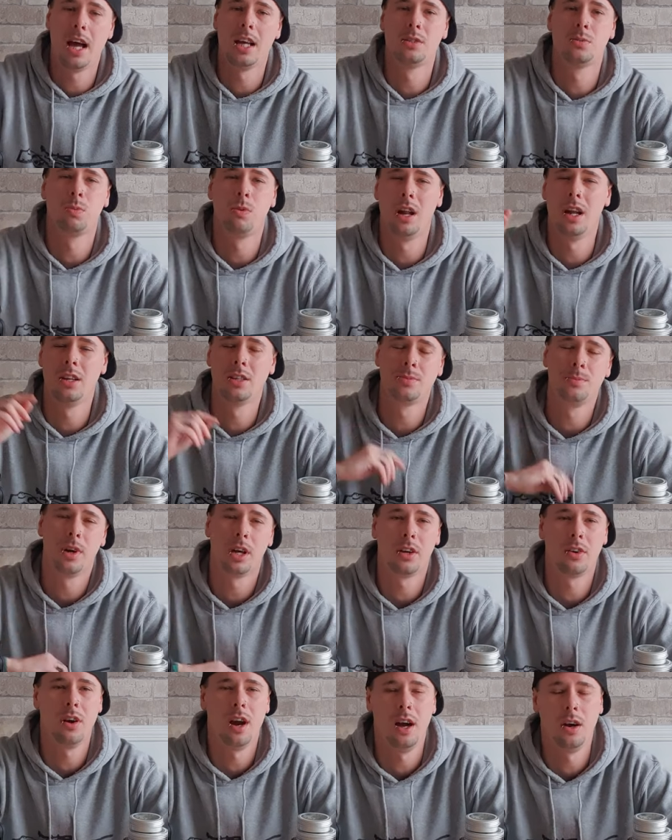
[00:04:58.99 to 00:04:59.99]
as well as
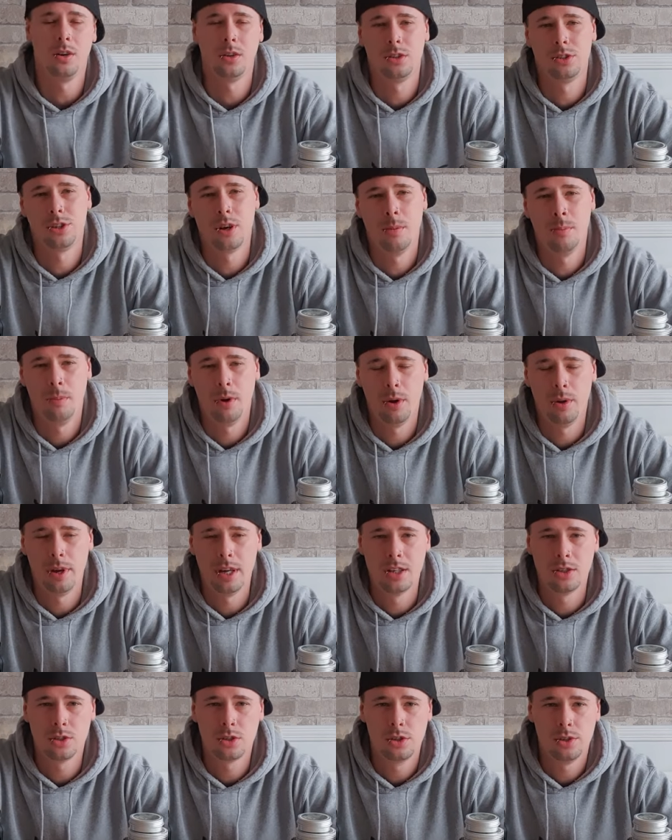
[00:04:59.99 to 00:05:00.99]
my Crow Jumbo
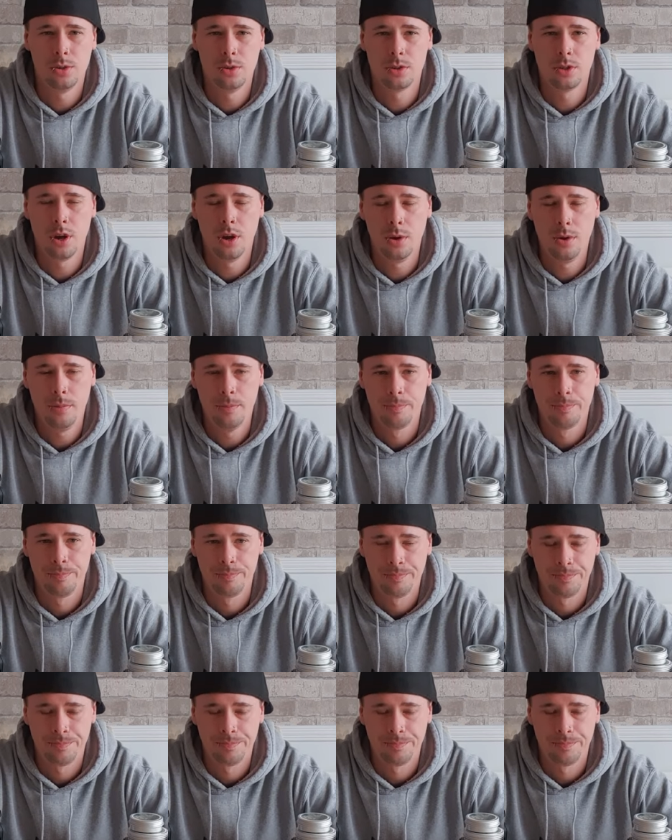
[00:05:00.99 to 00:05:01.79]
in 2.2.